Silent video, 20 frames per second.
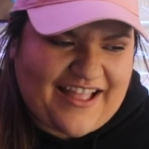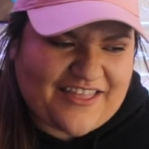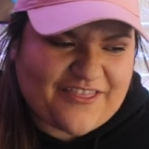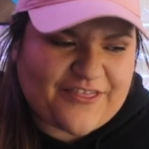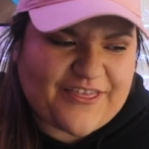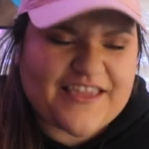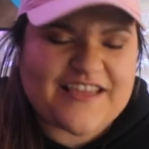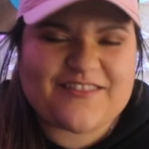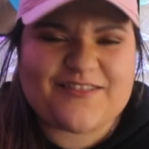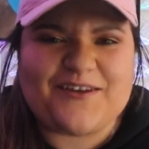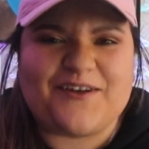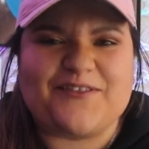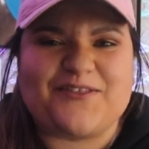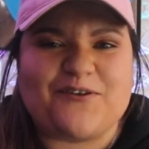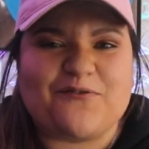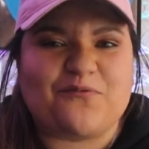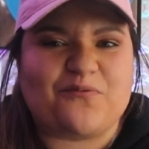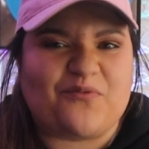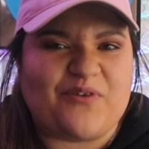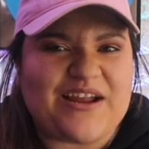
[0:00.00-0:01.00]
I think that
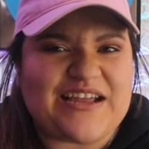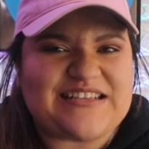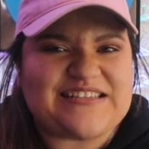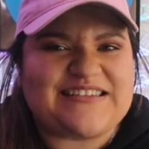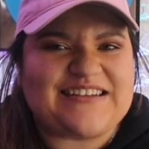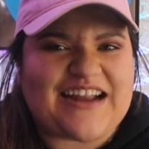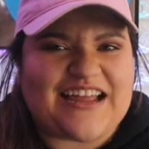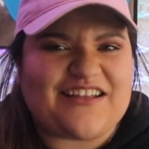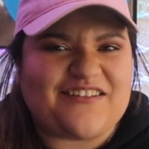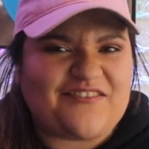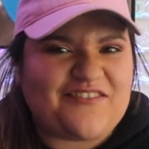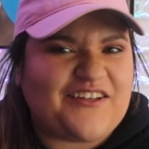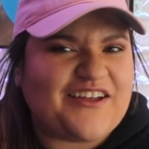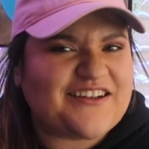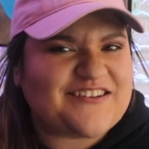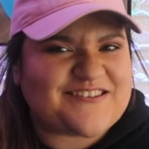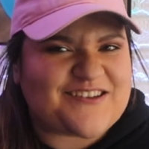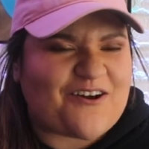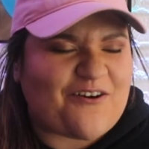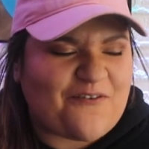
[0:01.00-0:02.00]
the reason I
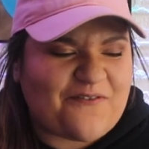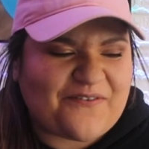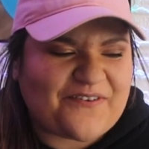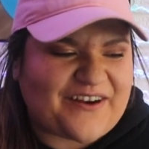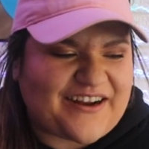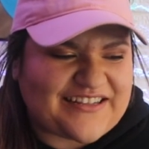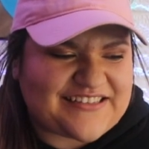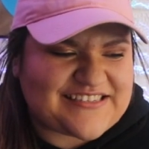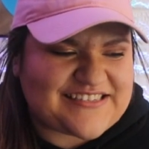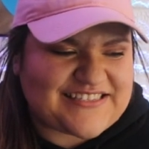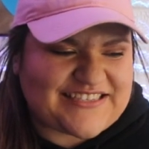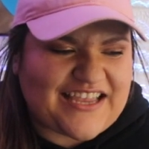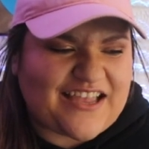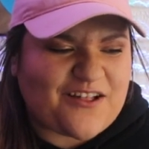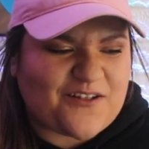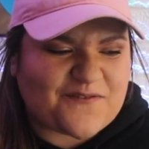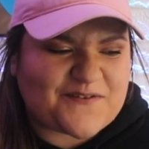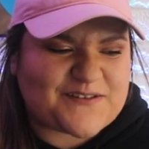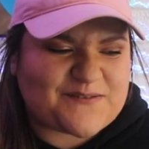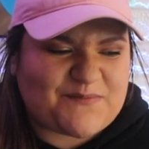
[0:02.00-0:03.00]
looked over at
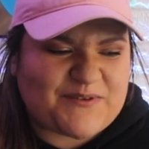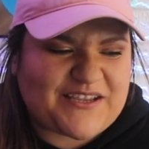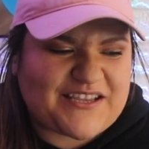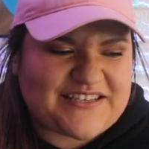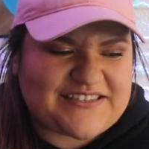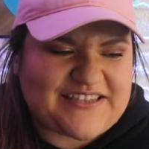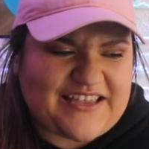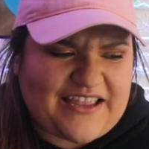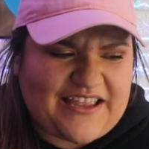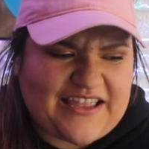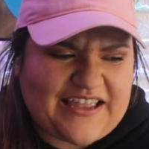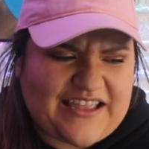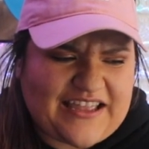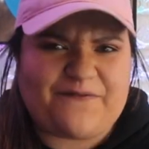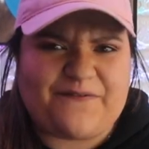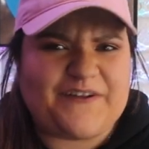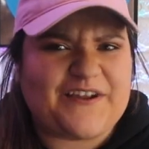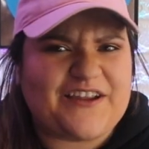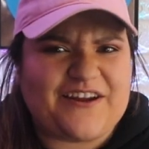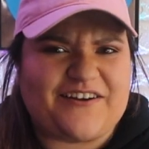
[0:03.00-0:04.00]
Stell was because I
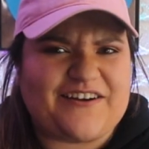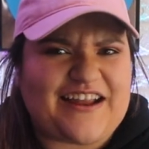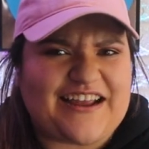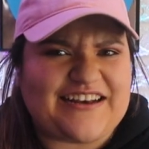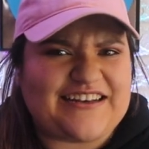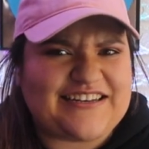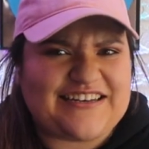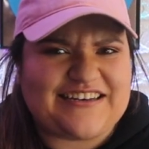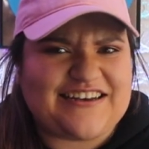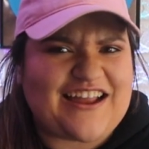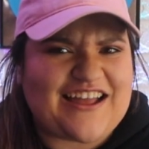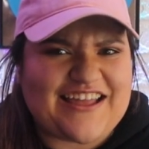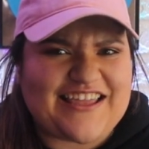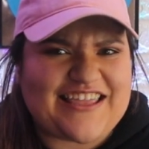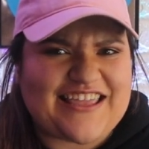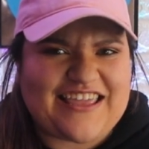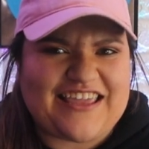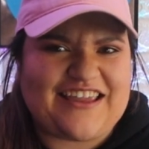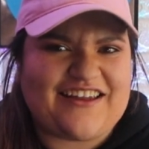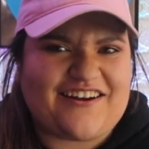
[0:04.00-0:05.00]
figured I did not
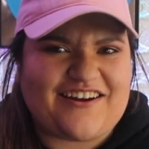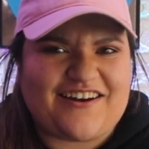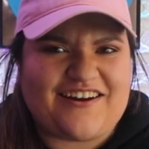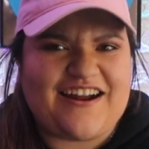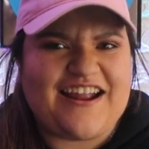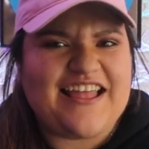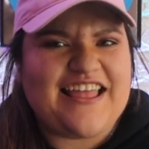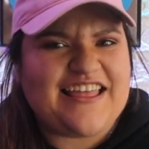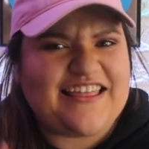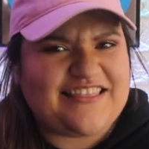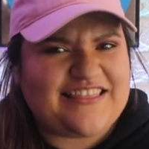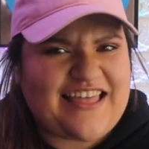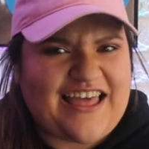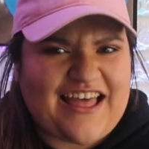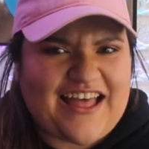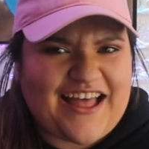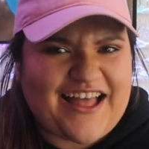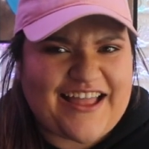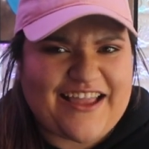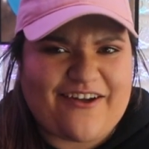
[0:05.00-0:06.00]
hear
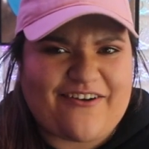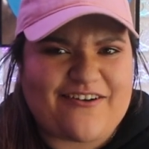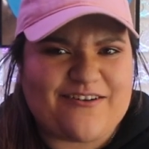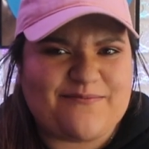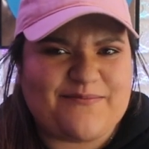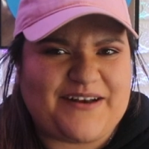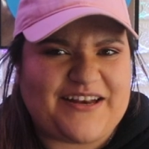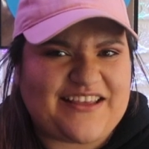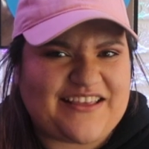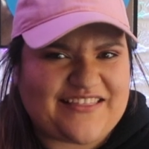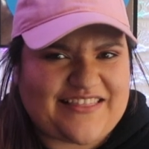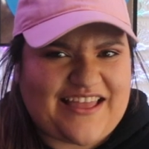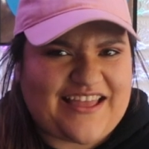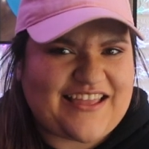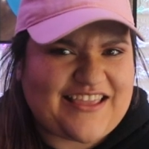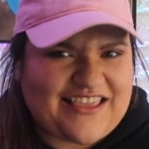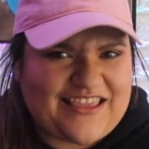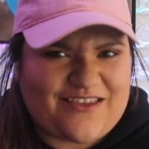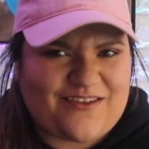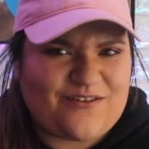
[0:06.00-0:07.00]
that high harmony that
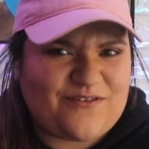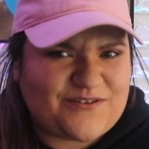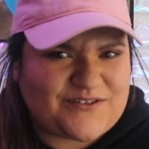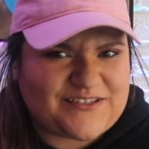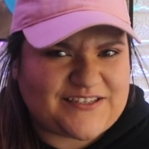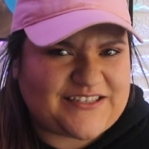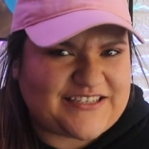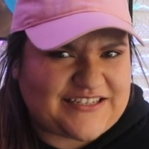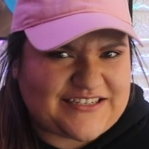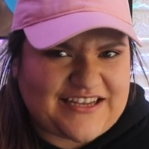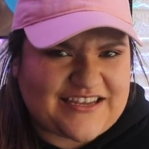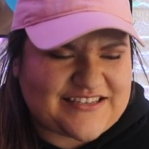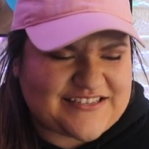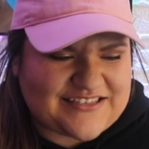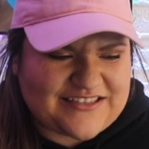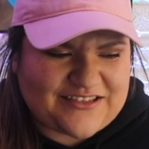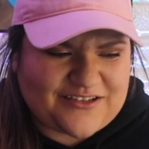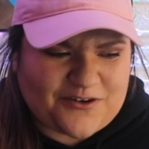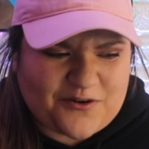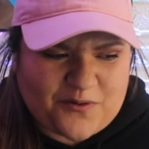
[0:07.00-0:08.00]
he usually does
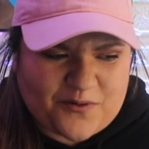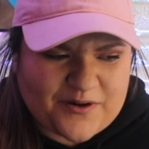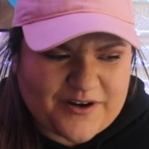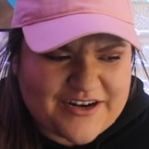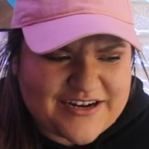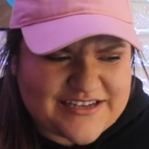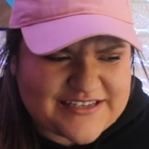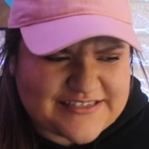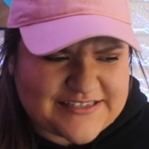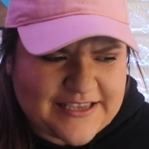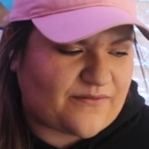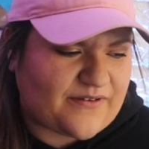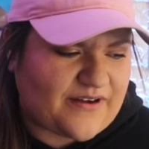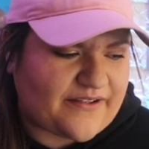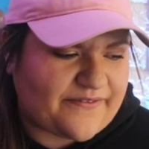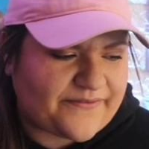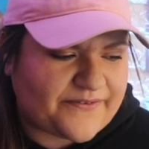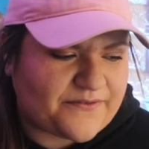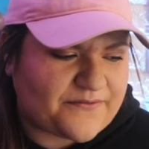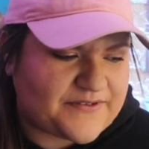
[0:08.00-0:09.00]
in the chorus.
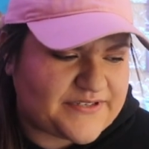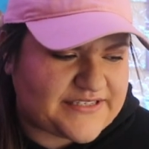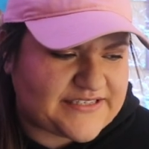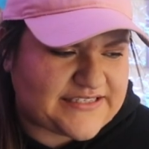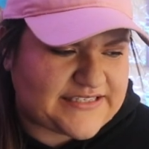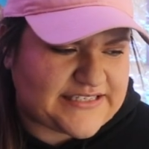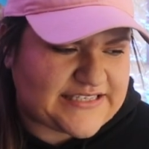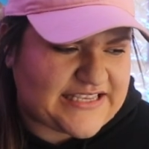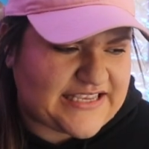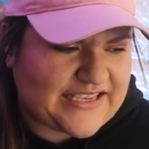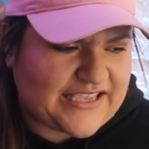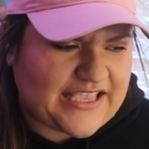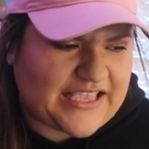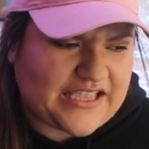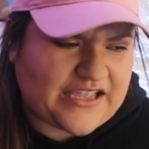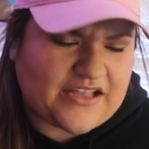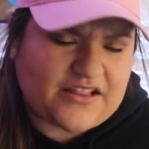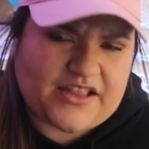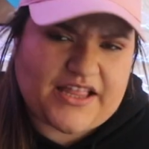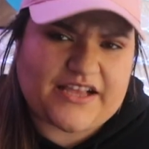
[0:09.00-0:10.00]
Rafa was
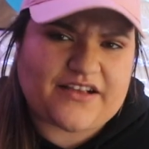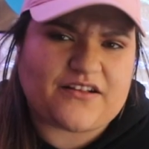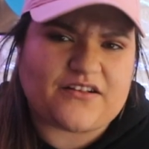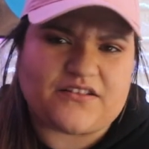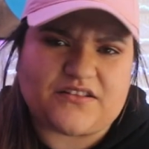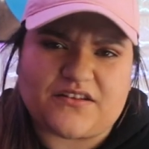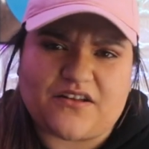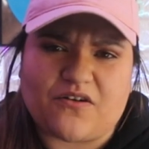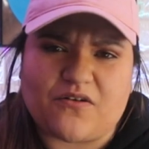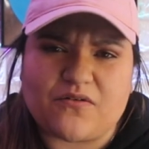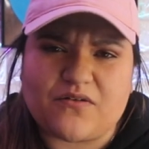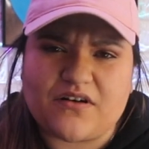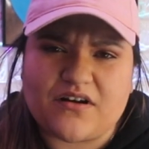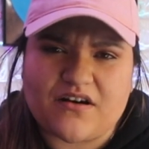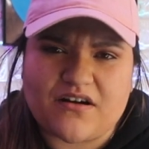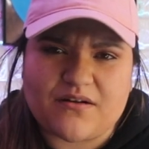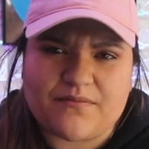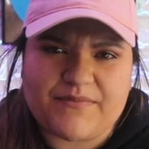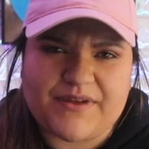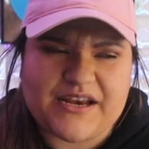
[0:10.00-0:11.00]
singing like a lower
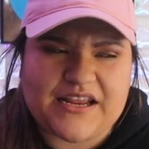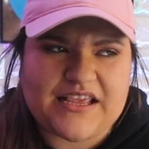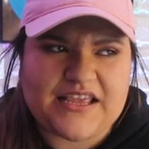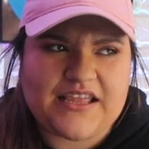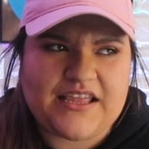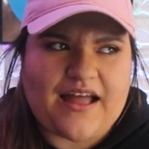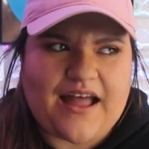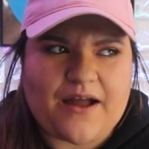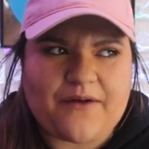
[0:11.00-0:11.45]
harmony.